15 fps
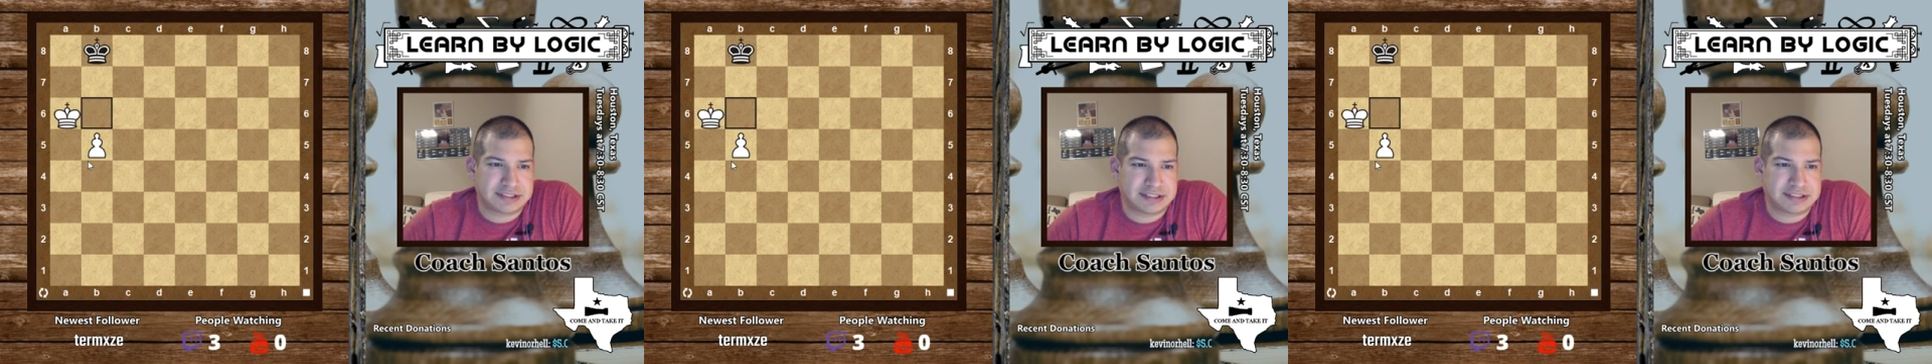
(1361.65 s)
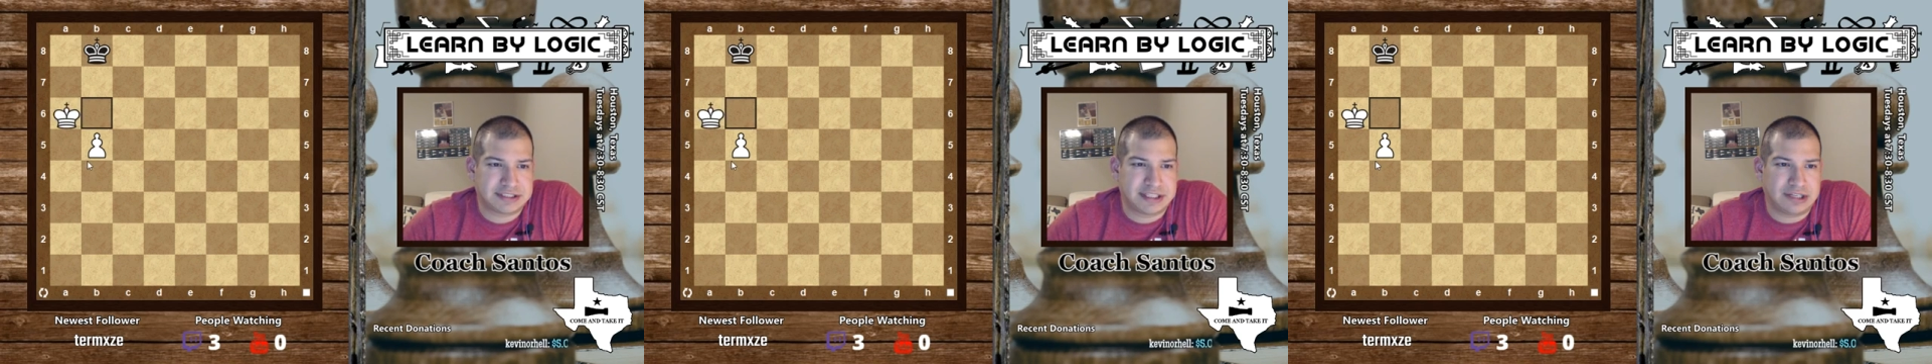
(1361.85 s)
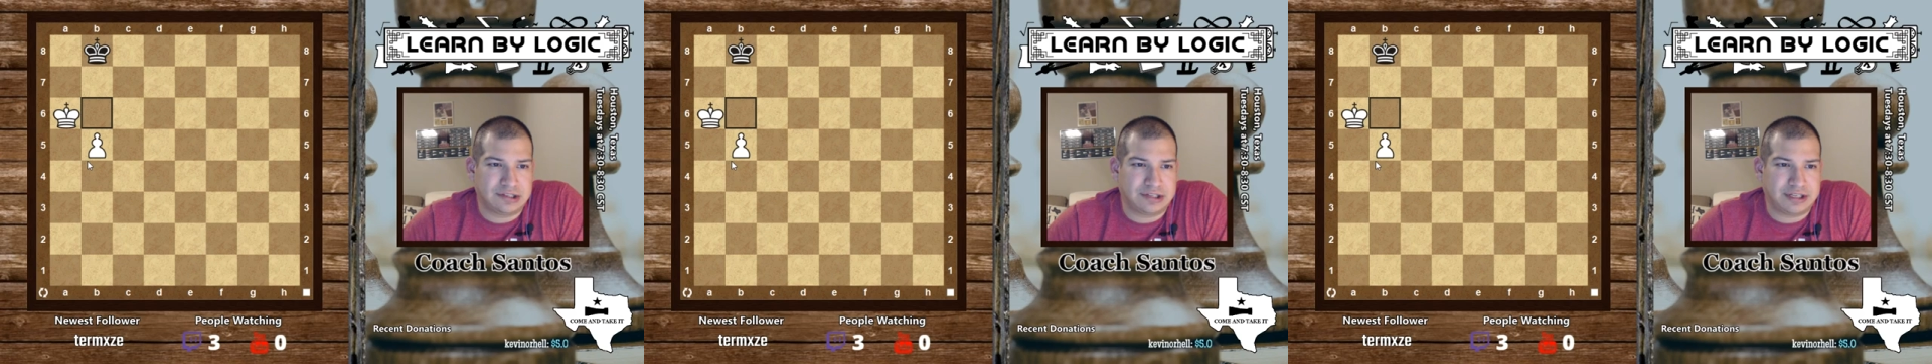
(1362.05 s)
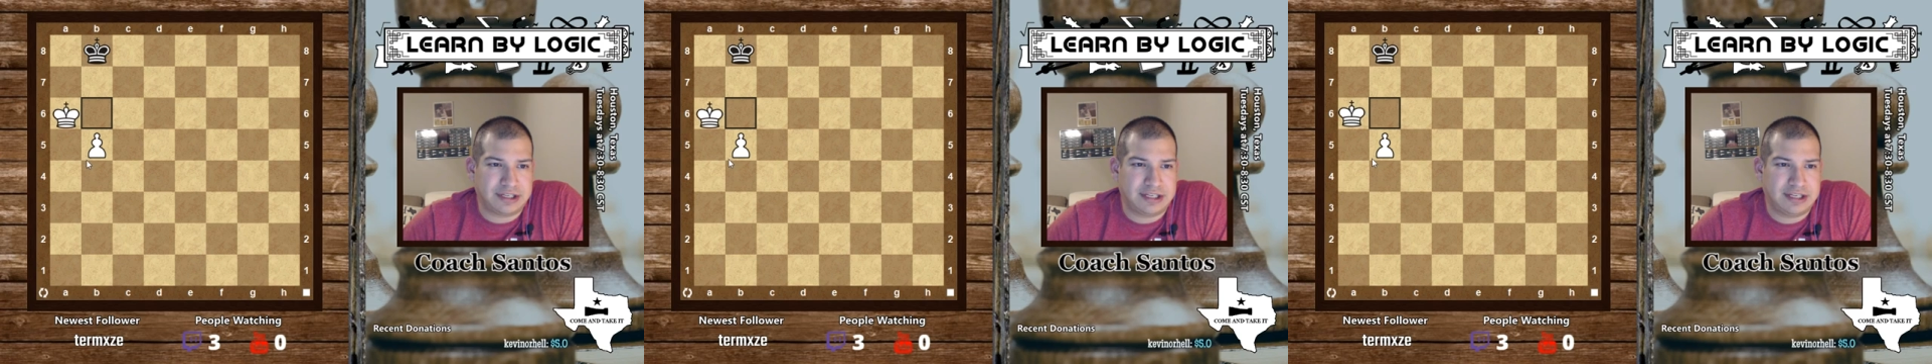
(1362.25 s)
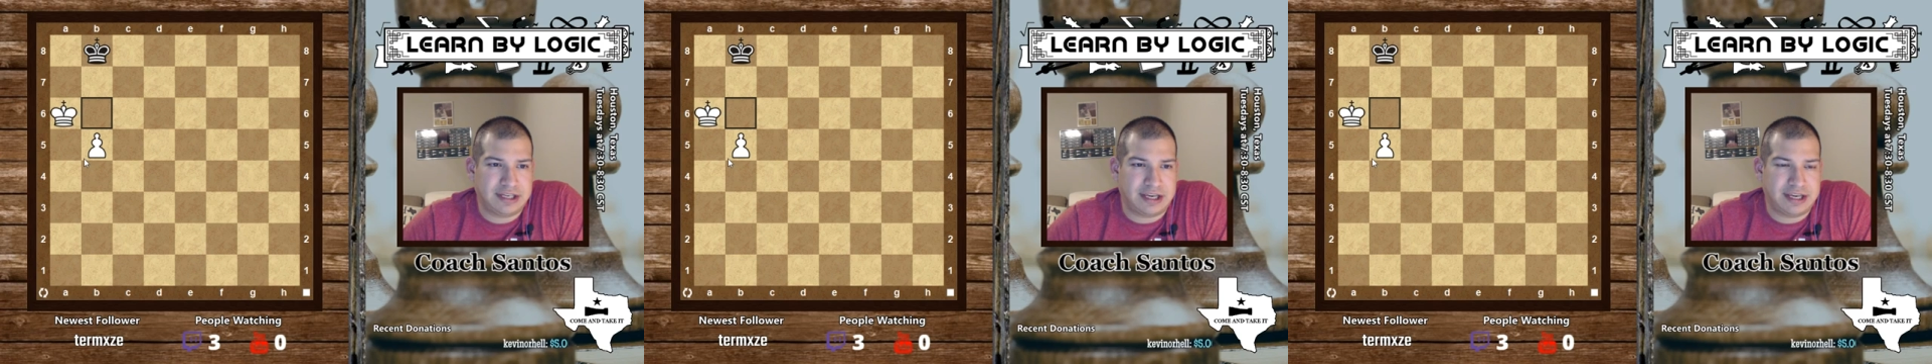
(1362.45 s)
Let's take a look at
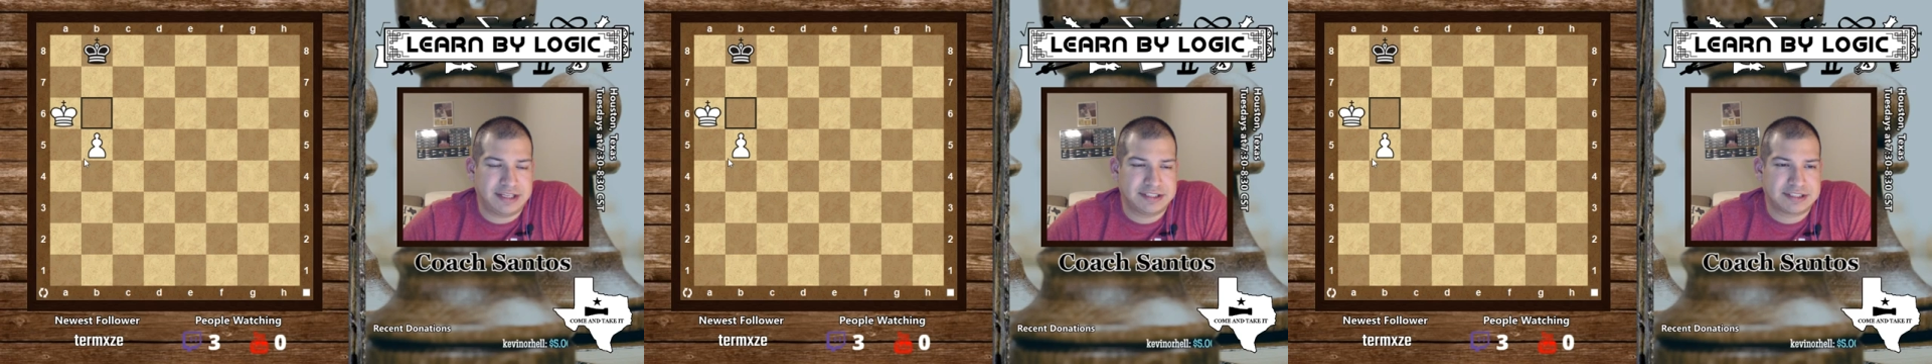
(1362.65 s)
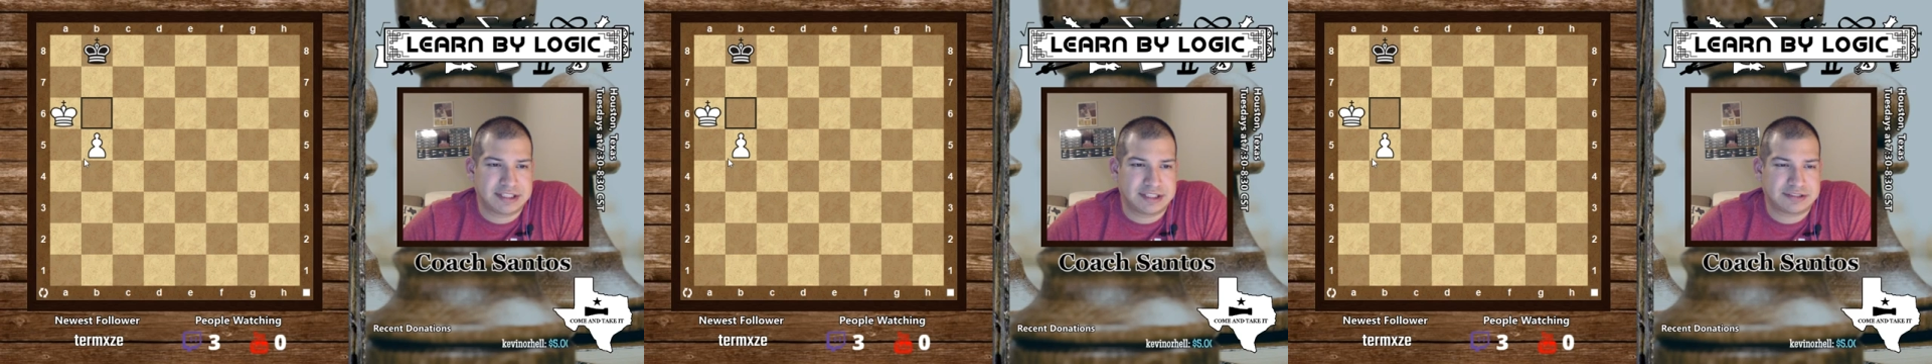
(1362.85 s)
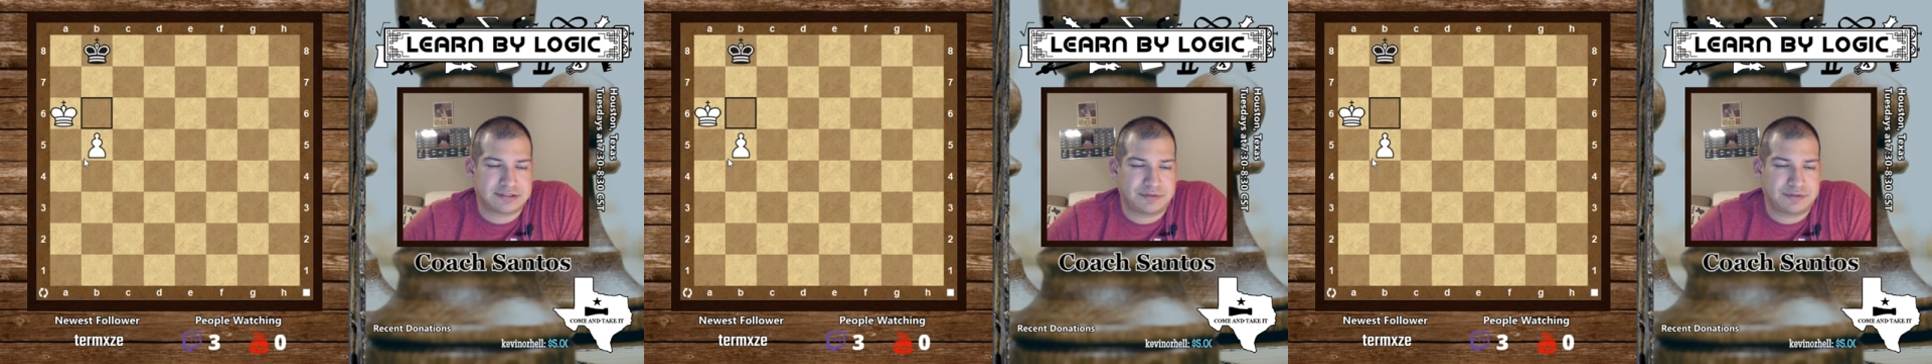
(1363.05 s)
king a6.